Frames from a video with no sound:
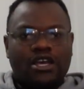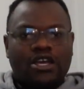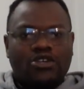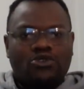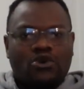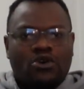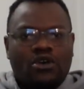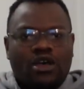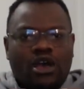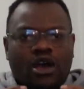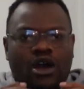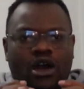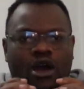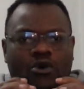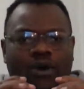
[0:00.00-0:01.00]
So
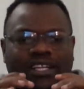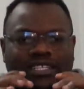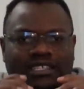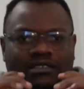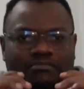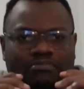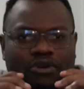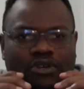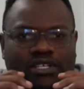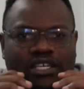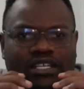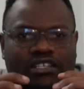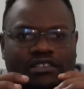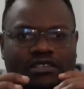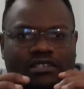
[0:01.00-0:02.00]
what is
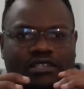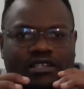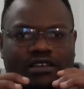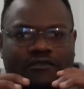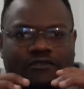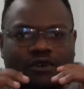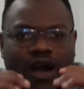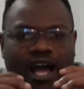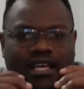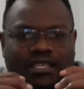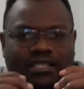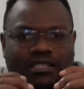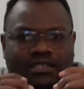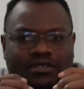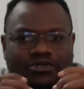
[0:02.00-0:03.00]
important for
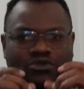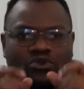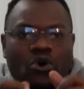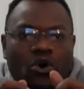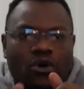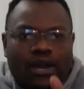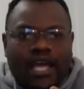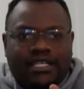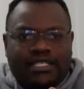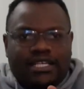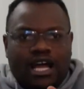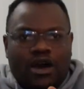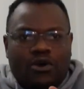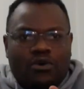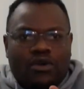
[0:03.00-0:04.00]
us to know right
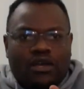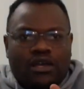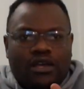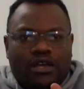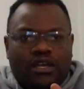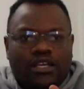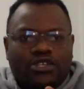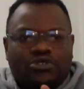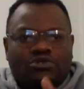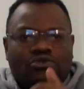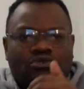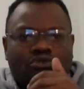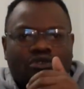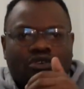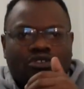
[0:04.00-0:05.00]
now is
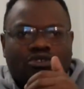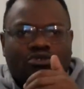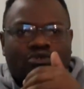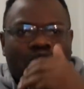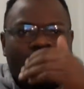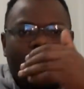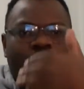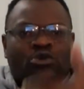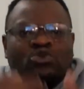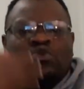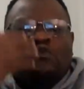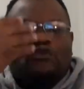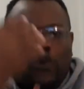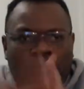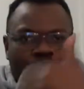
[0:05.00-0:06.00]
to know how to
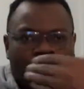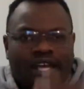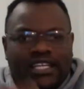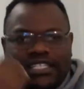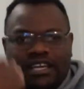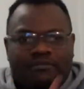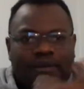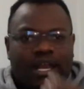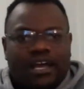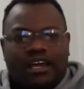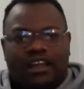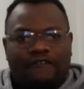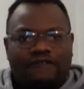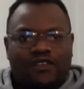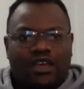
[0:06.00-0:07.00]
formulate a
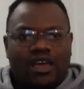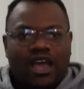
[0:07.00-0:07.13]
paragraph.